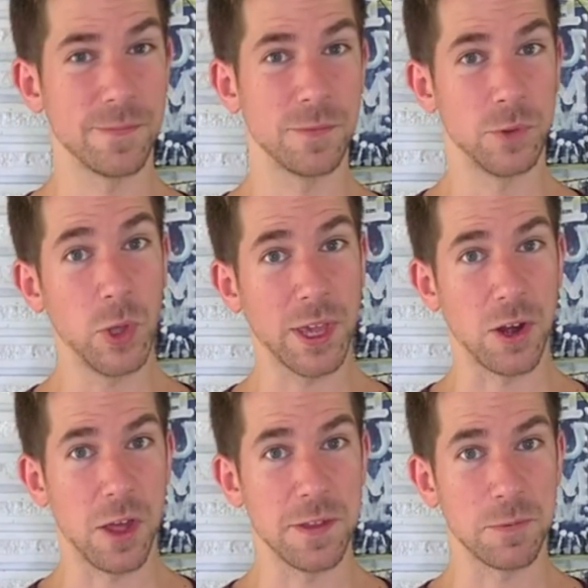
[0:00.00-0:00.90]
Look at
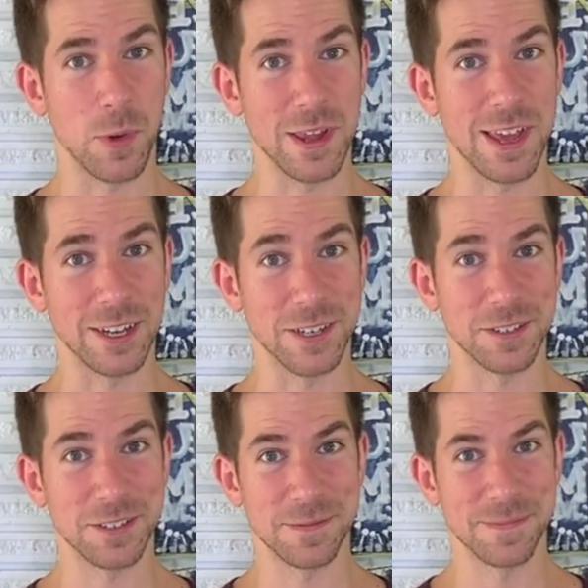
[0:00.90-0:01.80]
all these pretty
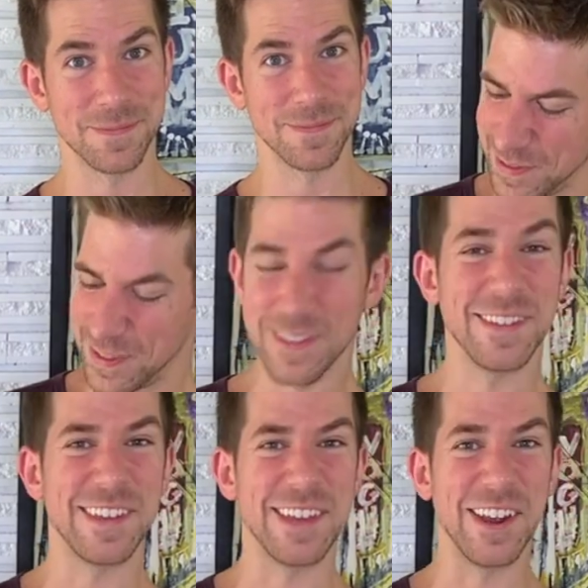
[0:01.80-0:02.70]
colors.
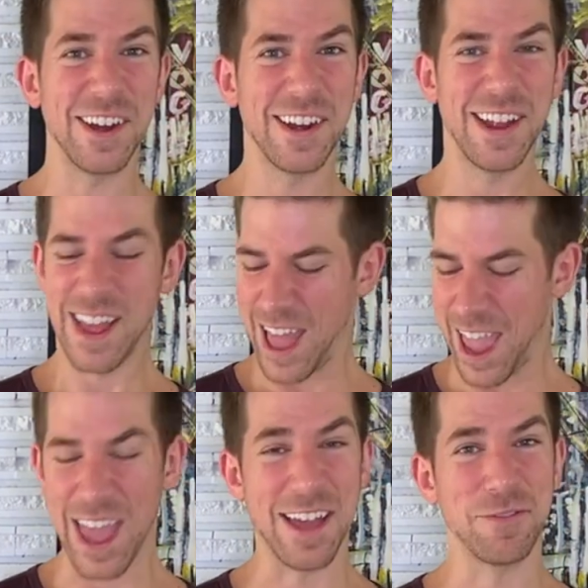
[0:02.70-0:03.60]
Here I
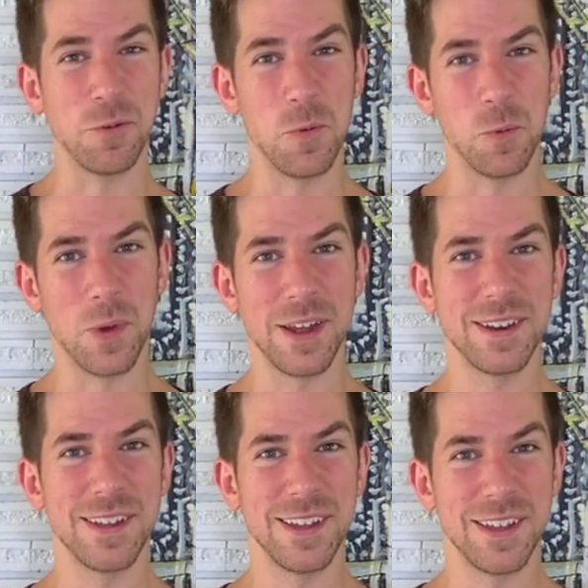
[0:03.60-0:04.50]
have
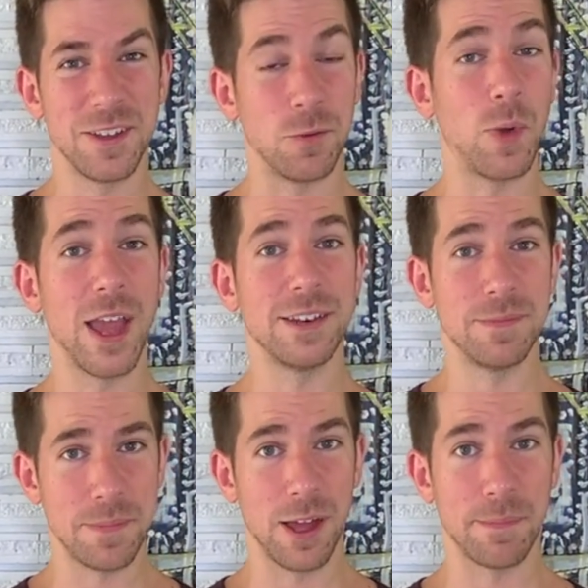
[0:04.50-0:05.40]
1 red
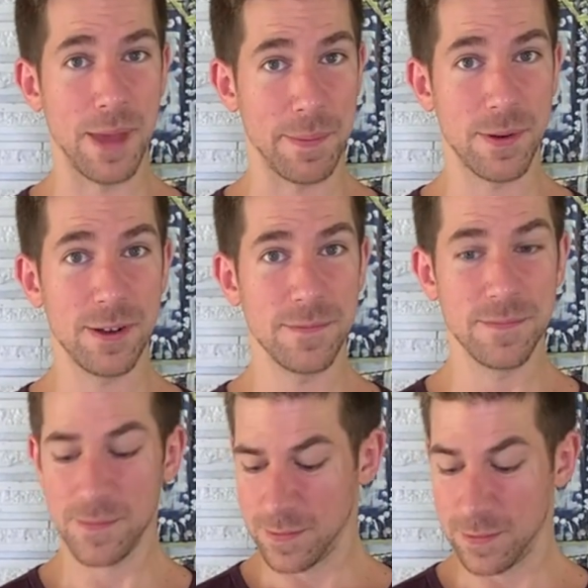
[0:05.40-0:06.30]
bell pepper
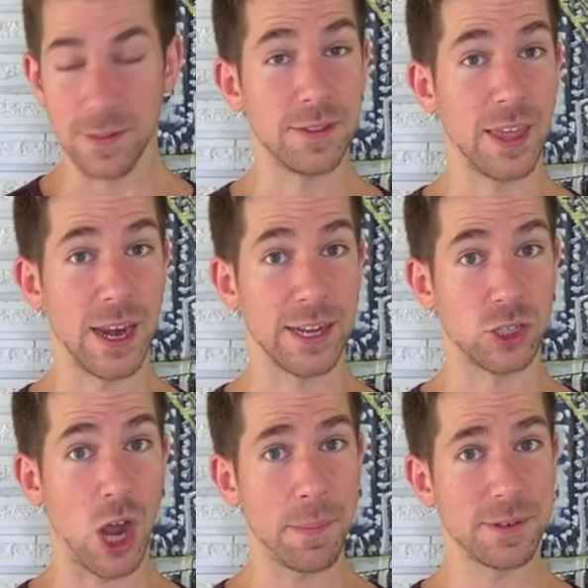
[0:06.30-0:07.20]
that I
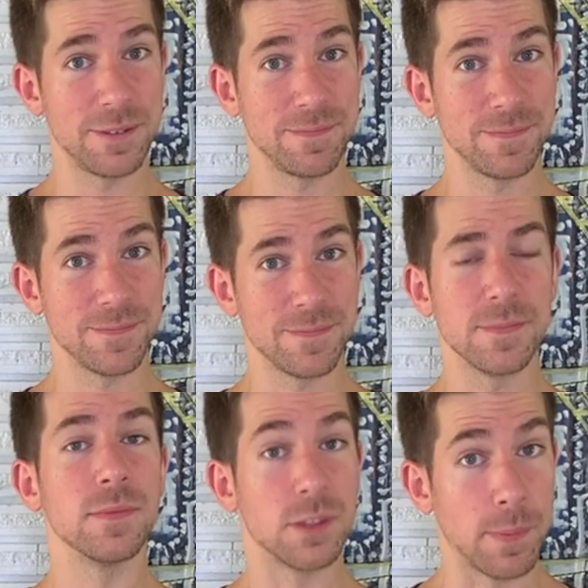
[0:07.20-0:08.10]
chopped.
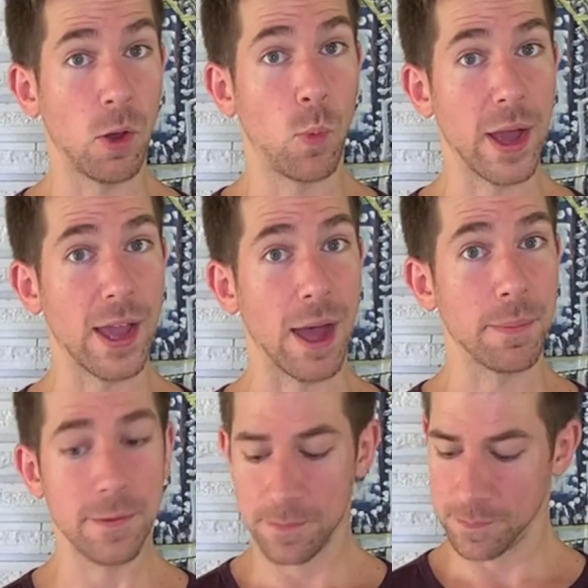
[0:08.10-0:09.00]
It's about 1 cup.